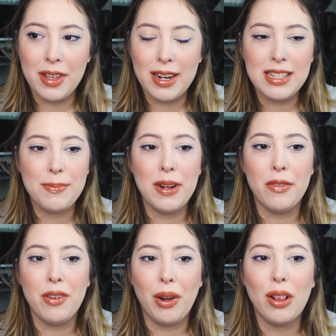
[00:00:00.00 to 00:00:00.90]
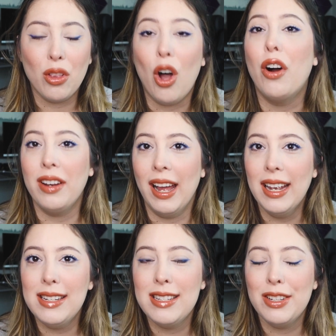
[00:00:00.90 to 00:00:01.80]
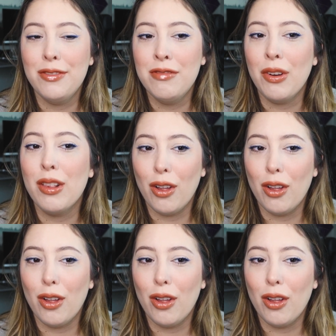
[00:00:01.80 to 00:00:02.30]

It has been a very long night, very